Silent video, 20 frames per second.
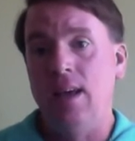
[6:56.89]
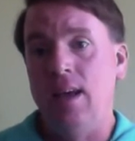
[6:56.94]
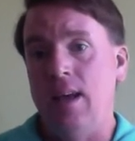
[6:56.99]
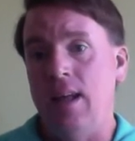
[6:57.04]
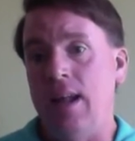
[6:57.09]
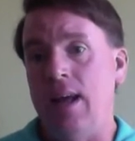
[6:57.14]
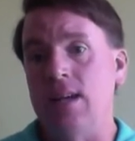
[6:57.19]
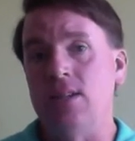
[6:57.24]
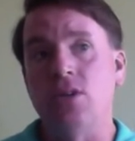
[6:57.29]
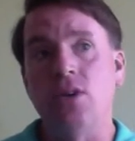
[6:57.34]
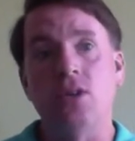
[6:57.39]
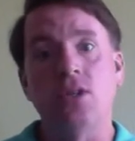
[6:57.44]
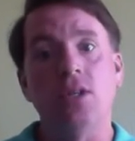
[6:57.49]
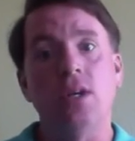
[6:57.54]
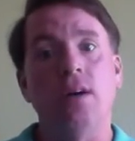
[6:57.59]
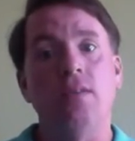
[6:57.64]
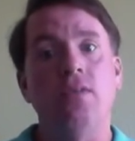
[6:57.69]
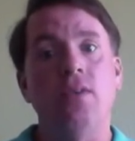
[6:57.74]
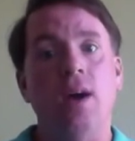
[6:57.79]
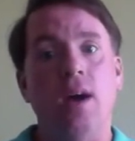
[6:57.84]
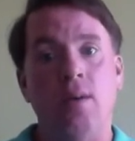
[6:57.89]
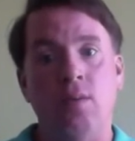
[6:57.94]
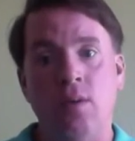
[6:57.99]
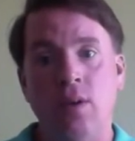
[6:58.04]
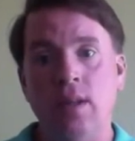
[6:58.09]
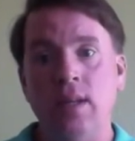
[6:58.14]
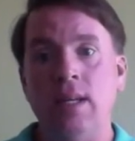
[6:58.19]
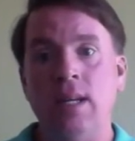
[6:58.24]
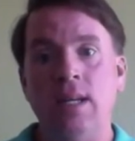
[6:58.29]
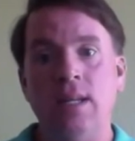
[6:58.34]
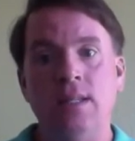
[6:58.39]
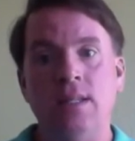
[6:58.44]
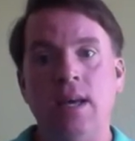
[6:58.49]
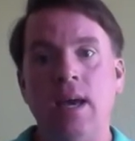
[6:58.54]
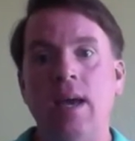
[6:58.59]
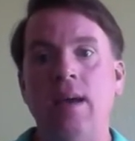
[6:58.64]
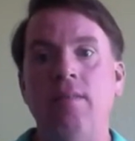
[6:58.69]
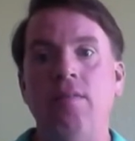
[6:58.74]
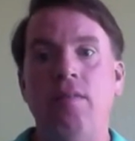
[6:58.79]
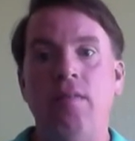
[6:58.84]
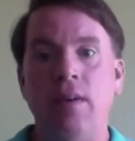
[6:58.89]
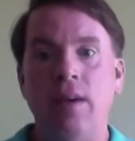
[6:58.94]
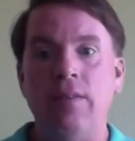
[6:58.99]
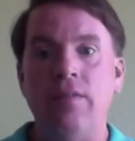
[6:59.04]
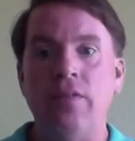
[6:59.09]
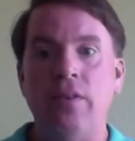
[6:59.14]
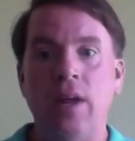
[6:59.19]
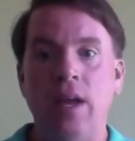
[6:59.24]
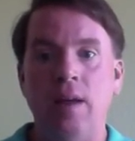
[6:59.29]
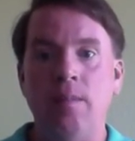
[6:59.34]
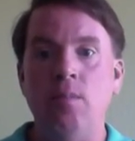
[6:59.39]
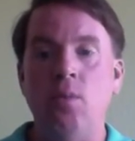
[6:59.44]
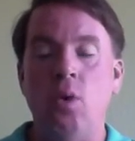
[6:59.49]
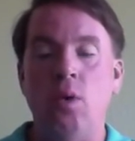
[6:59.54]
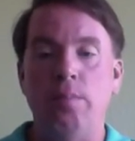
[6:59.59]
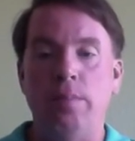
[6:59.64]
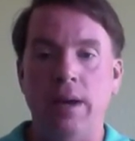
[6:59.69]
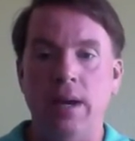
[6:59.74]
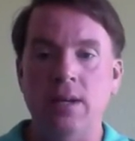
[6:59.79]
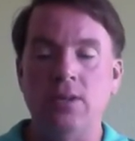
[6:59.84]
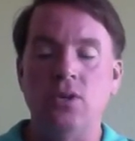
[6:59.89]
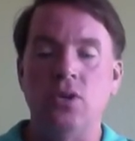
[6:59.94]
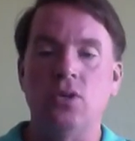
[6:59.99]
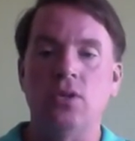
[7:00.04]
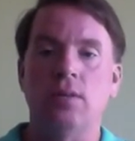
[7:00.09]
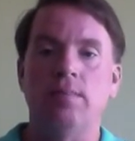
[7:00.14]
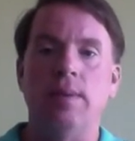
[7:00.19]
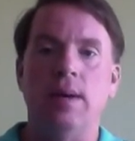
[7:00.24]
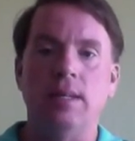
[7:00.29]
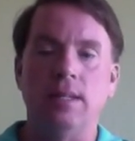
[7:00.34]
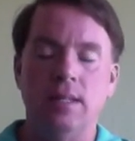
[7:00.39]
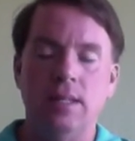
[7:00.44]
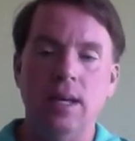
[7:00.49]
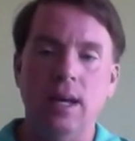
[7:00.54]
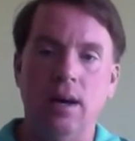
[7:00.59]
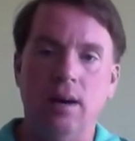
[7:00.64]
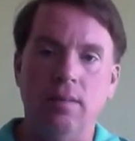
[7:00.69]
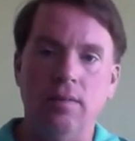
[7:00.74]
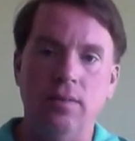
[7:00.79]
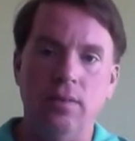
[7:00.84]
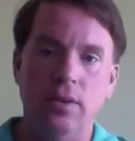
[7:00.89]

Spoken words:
And ask yourself, do I really need to take 15 more pictures of myself?